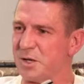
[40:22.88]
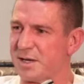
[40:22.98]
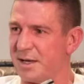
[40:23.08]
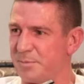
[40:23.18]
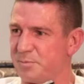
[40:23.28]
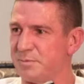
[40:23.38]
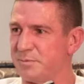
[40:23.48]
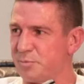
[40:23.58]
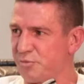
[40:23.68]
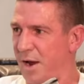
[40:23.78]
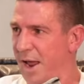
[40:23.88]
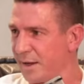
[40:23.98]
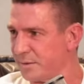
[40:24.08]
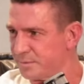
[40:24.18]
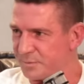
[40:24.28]
like a
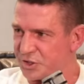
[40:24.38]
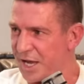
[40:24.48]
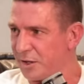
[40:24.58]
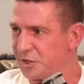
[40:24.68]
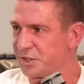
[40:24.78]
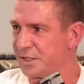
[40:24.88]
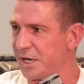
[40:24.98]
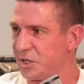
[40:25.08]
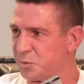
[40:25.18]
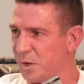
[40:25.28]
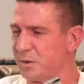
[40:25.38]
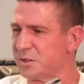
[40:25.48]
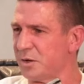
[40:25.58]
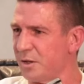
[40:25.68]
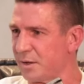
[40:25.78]
prank challenge thing each week. It was
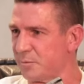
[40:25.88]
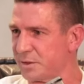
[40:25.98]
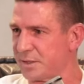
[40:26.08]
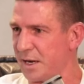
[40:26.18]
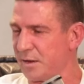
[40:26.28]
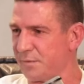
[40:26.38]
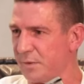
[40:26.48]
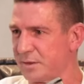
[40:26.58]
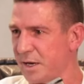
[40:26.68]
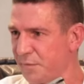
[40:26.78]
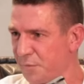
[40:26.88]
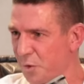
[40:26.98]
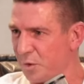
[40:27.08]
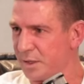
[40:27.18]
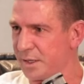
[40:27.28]
sort of like what Danny
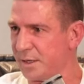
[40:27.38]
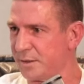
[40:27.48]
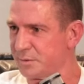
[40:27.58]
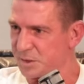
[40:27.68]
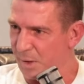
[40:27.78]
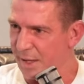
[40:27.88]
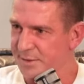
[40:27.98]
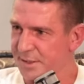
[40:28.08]
Frawley and Spud did.